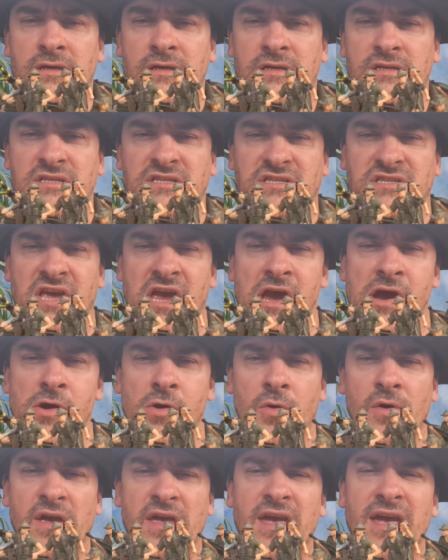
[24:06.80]

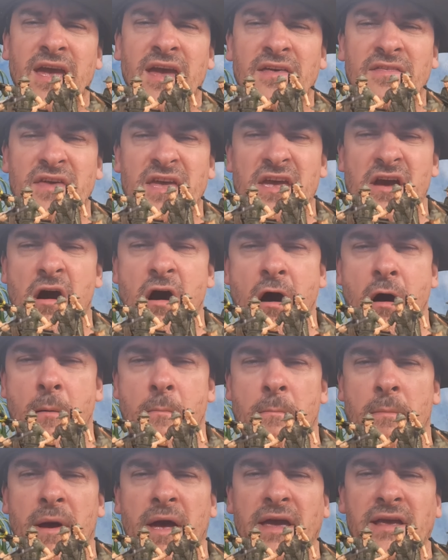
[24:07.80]
So here they are,
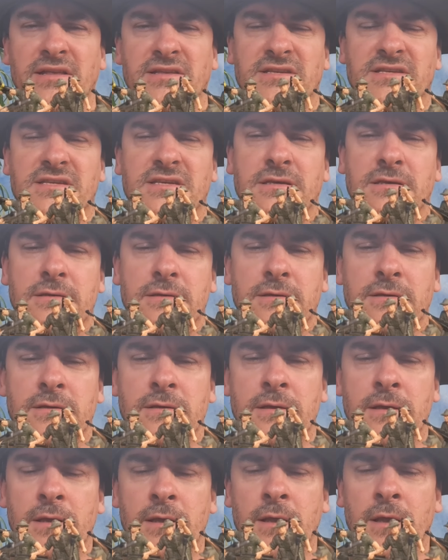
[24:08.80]
mates.
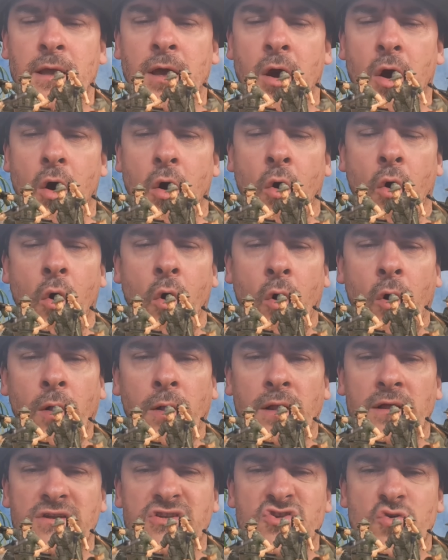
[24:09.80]

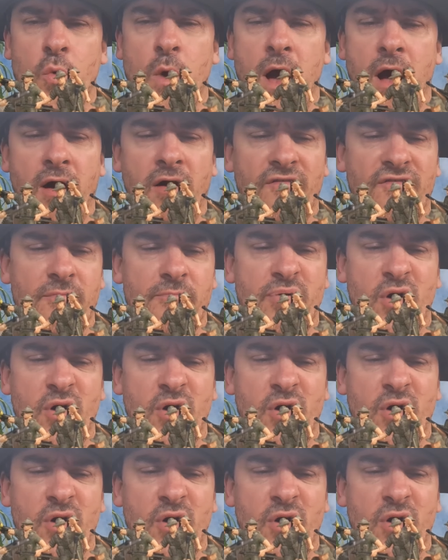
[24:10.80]
All 12